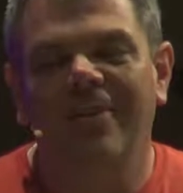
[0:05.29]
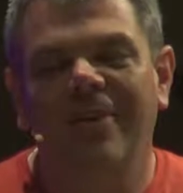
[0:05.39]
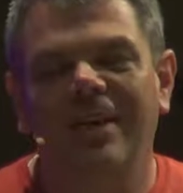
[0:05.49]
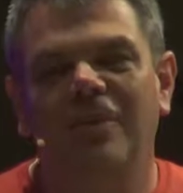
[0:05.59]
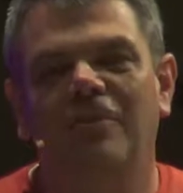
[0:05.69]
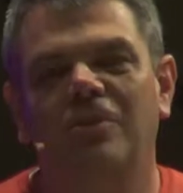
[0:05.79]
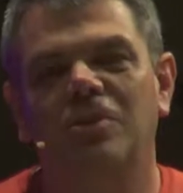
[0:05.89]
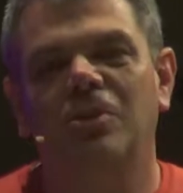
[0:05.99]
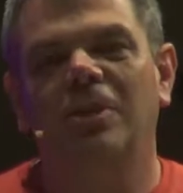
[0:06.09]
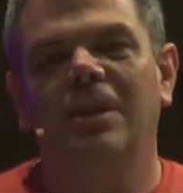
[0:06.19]
Thank you for
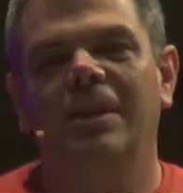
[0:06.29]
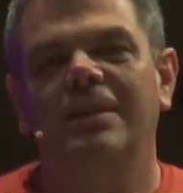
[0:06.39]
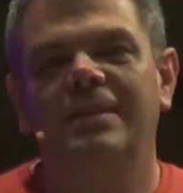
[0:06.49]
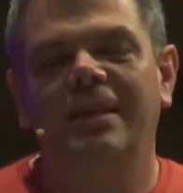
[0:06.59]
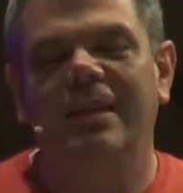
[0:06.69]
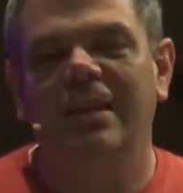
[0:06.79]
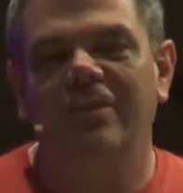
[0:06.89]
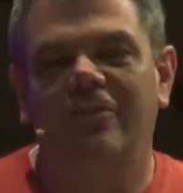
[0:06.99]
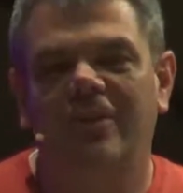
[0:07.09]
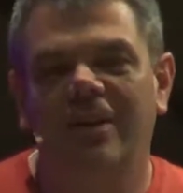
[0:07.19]
joining us
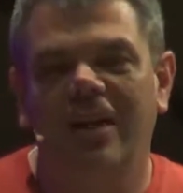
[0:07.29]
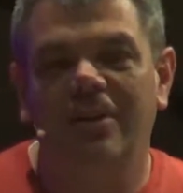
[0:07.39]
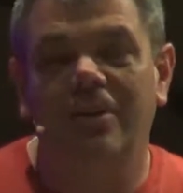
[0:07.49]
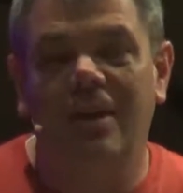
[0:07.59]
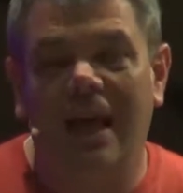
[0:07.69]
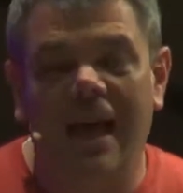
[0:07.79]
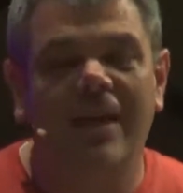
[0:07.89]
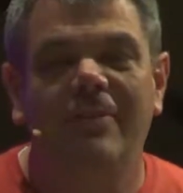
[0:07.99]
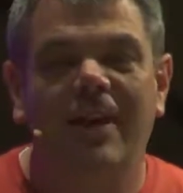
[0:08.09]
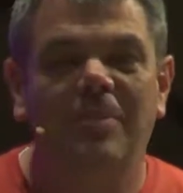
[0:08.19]
again for another
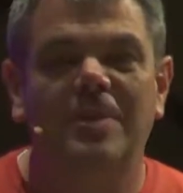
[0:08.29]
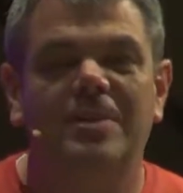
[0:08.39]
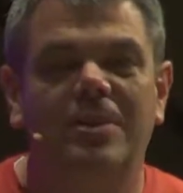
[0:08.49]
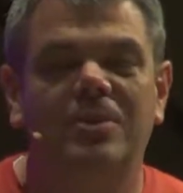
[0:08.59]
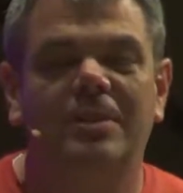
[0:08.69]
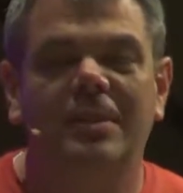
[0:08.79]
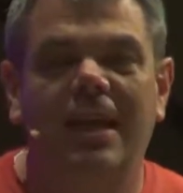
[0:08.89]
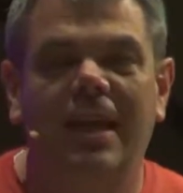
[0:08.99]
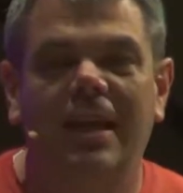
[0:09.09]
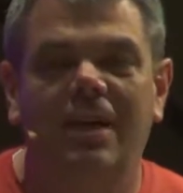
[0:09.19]
live episode
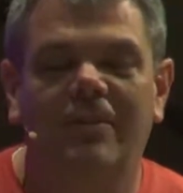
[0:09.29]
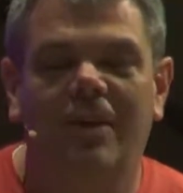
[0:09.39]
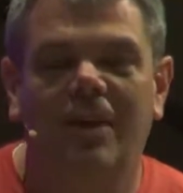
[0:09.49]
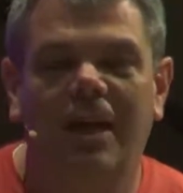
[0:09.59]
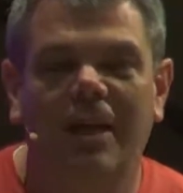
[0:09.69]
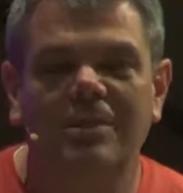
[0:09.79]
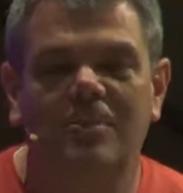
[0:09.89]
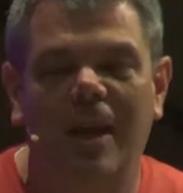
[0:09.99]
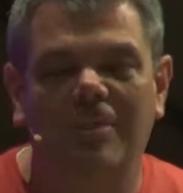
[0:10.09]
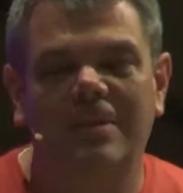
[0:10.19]
today of our Heights
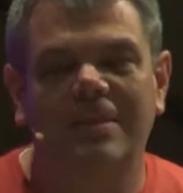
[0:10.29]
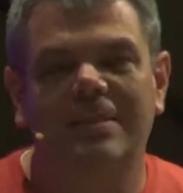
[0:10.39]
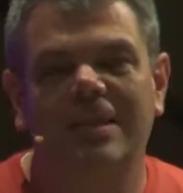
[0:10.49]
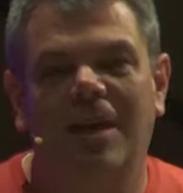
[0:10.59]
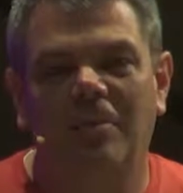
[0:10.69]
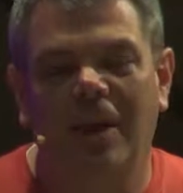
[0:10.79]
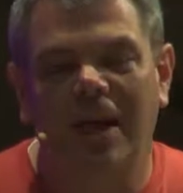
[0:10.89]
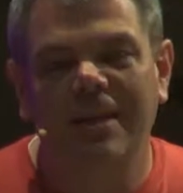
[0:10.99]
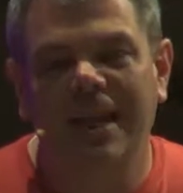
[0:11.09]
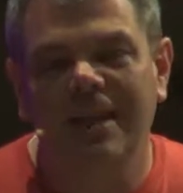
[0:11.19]
Baptist
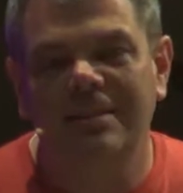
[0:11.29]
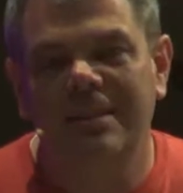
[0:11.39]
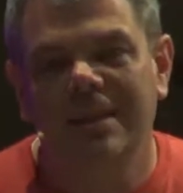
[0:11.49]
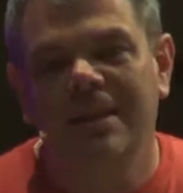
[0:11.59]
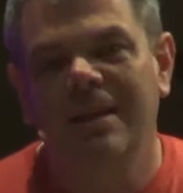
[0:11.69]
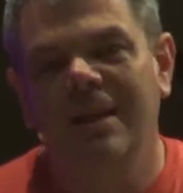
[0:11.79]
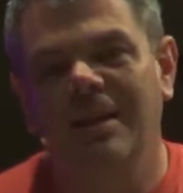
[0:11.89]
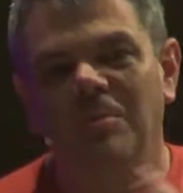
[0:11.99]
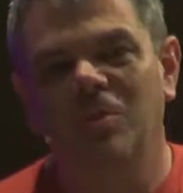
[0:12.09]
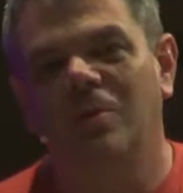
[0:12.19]
podcast. And
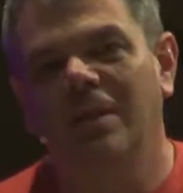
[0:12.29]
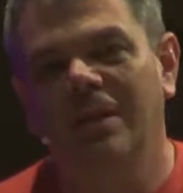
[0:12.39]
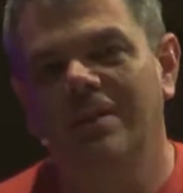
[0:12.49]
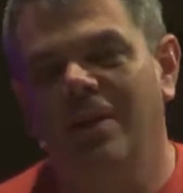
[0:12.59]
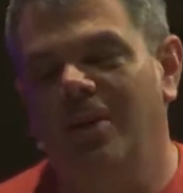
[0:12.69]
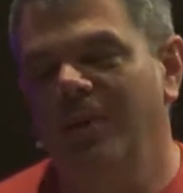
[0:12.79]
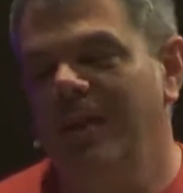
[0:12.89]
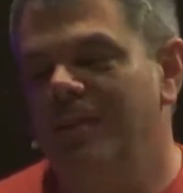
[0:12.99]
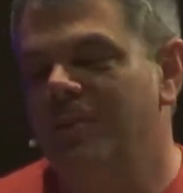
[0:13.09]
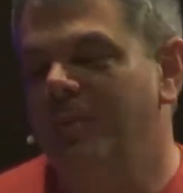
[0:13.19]
I'm joined, as
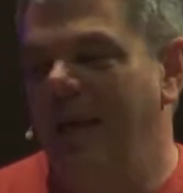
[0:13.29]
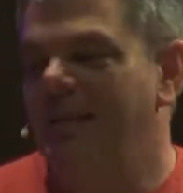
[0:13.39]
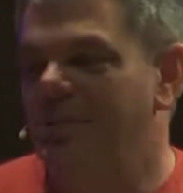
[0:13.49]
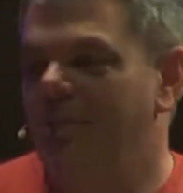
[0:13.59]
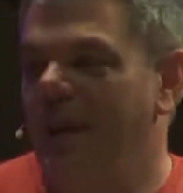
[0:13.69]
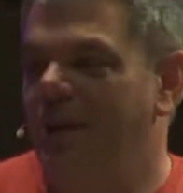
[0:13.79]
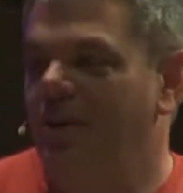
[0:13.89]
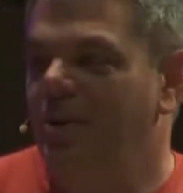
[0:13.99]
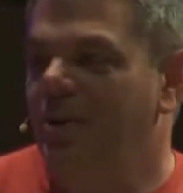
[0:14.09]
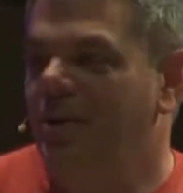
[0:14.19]
always, with Pastor Matt
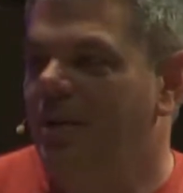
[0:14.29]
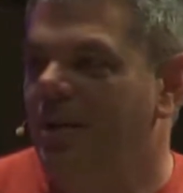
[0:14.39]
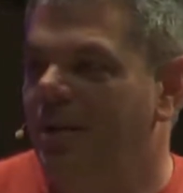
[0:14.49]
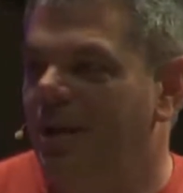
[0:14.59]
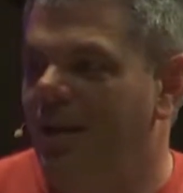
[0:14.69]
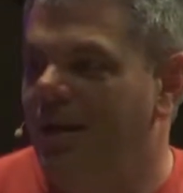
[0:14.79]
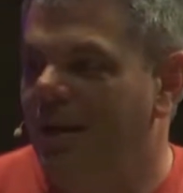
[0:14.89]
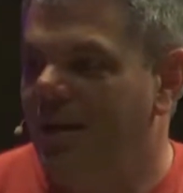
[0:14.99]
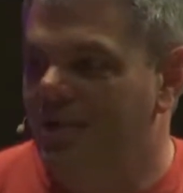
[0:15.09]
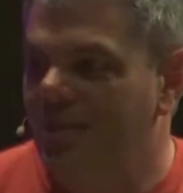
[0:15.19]
Hogan. And
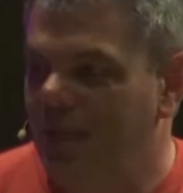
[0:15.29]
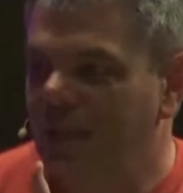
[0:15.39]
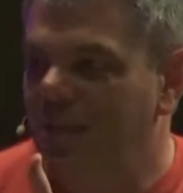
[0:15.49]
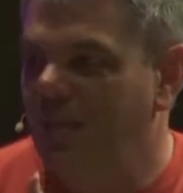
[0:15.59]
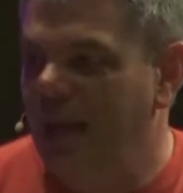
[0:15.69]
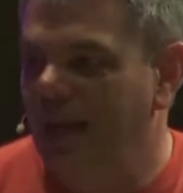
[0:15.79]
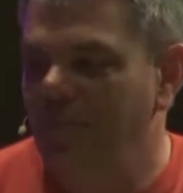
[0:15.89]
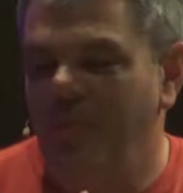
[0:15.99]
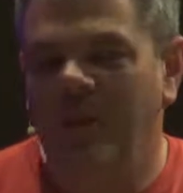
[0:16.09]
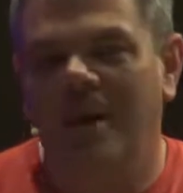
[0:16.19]
so thank you, Matt.
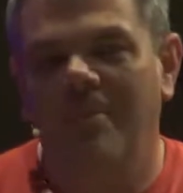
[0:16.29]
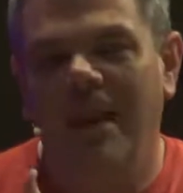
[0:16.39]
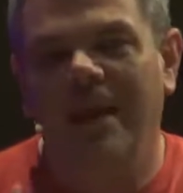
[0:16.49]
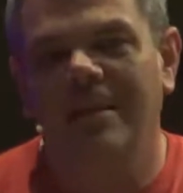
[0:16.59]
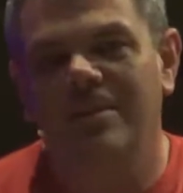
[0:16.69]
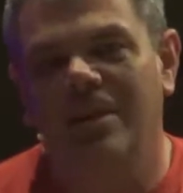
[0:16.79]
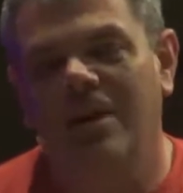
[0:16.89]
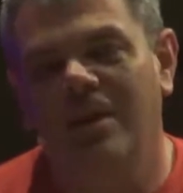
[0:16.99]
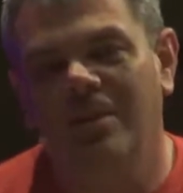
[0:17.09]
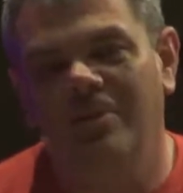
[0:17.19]
Matt is
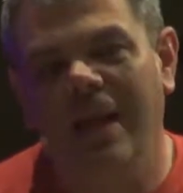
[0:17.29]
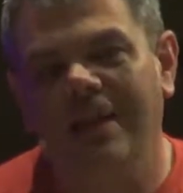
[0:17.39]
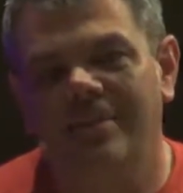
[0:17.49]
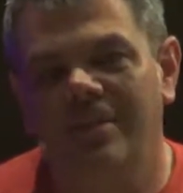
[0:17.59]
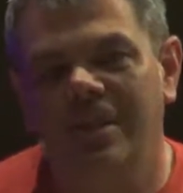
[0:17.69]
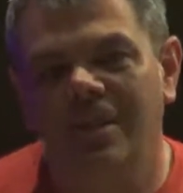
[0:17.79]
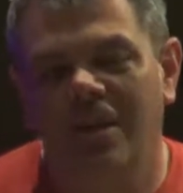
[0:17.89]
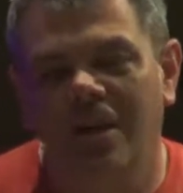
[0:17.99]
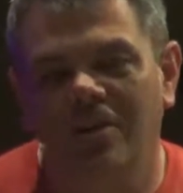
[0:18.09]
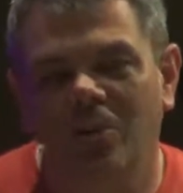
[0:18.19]
our pastor here
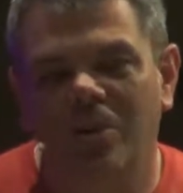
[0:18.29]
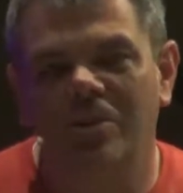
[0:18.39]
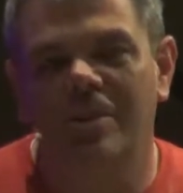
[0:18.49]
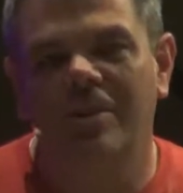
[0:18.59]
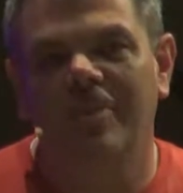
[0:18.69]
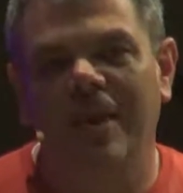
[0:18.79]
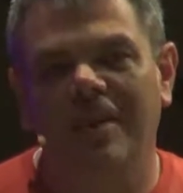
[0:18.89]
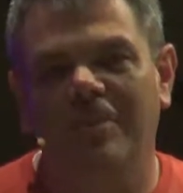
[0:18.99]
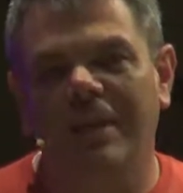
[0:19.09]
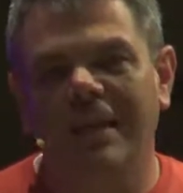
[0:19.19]
of worship
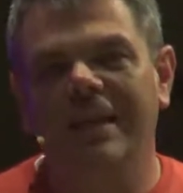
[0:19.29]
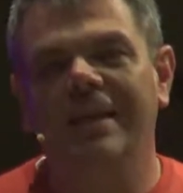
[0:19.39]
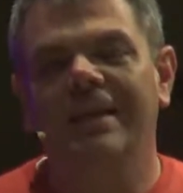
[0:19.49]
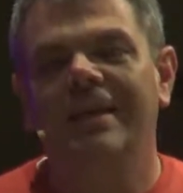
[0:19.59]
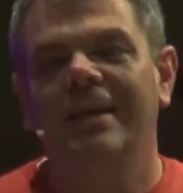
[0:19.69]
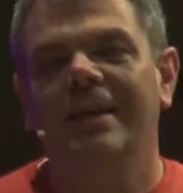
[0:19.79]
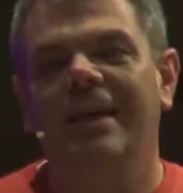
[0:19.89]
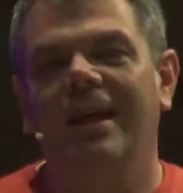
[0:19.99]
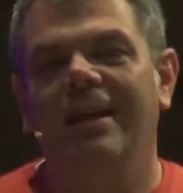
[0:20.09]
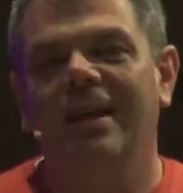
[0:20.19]
and media.
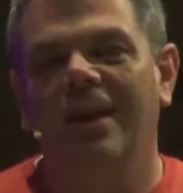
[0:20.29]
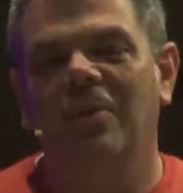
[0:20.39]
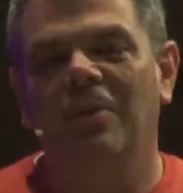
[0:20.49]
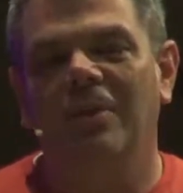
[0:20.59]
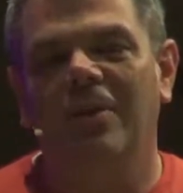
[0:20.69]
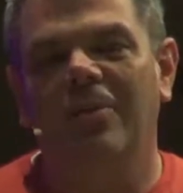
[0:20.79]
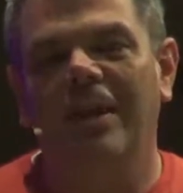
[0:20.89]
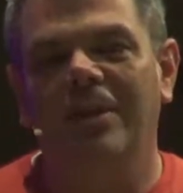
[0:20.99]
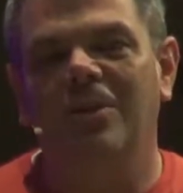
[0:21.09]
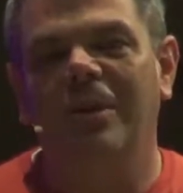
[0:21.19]
And we want to
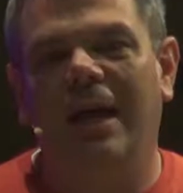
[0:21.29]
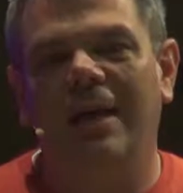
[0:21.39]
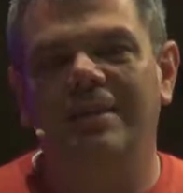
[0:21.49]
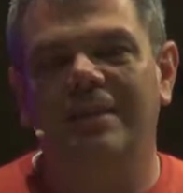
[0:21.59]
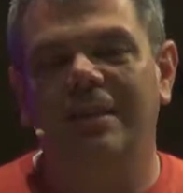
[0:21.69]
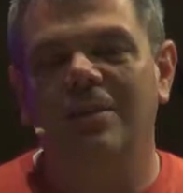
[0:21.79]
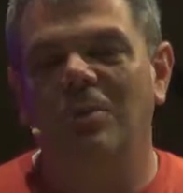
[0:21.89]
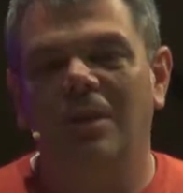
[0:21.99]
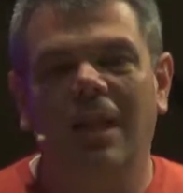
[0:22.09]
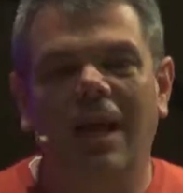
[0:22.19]
thank you guys. Again,
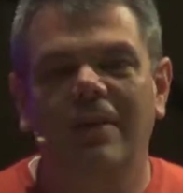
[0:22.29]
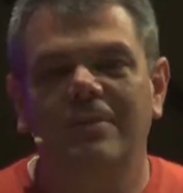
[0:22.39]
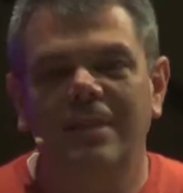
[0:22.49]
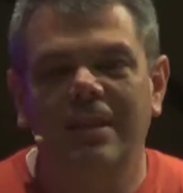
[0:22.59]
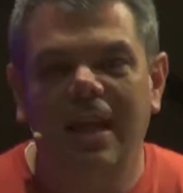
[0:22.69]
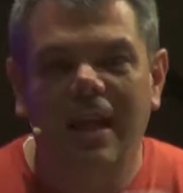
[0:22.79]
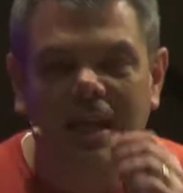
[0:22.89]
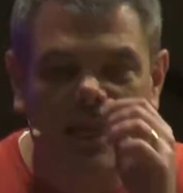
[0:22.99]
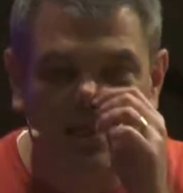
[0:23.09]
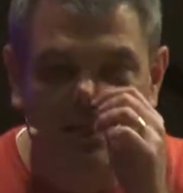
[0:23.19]
we're live
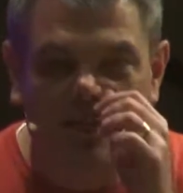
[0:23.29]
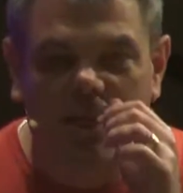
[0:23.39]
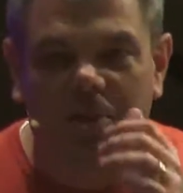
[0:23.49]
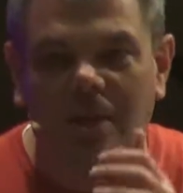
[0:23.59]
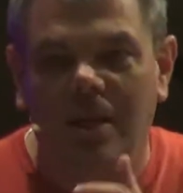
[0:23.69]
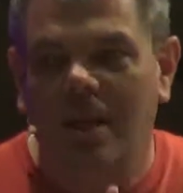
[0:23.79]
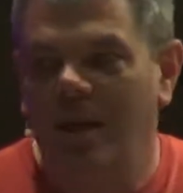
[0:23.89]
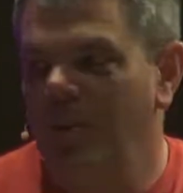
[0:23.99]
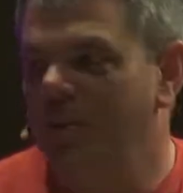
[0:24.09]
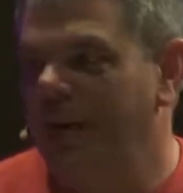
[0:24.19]
today. And so
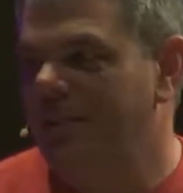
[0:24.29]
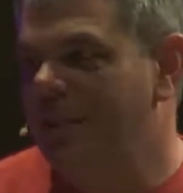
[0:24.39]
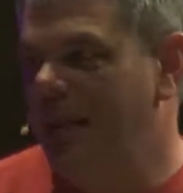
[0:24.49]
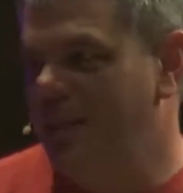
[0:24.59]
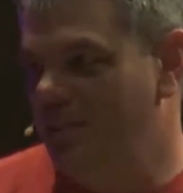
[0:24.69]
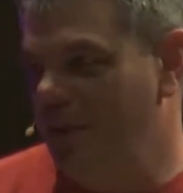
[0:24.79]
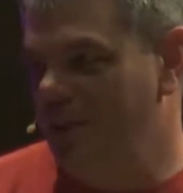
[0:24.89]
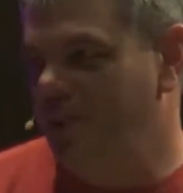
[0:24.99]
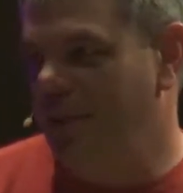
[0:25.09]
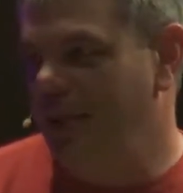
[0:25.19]
we've actually got a
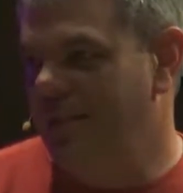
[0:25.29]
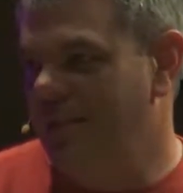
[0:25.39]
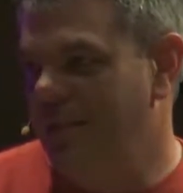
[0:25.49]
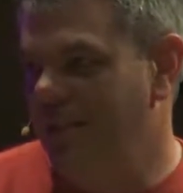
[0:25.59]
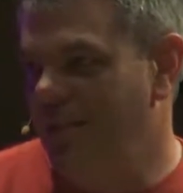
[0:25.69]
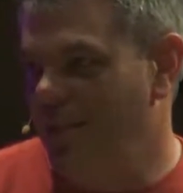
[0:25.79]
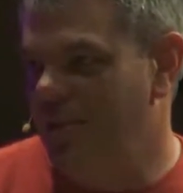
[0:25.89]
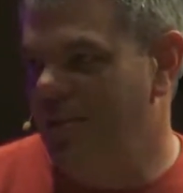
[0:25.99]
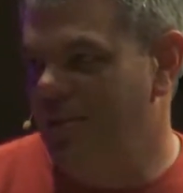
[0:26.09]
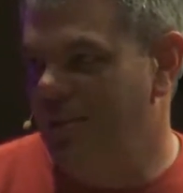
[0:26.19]
special guest in the
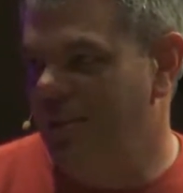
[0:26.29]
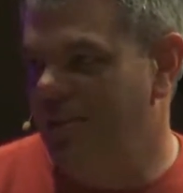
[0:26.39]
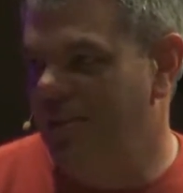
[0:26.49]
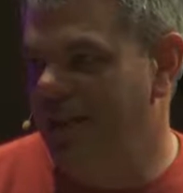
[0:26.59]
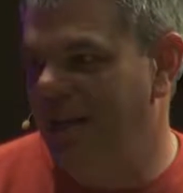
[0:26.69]
worship center today.